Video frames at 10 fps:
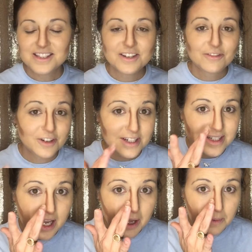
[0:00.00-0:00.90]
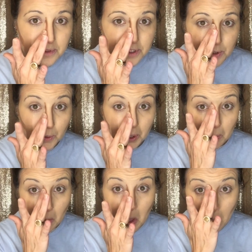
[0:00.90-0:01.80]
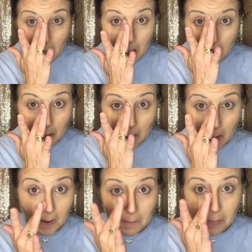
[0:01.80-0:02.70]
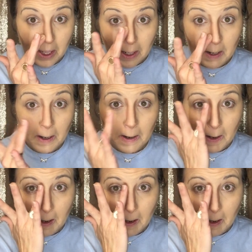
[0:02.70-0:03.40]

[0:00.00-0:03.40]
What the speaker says: different tutorial. But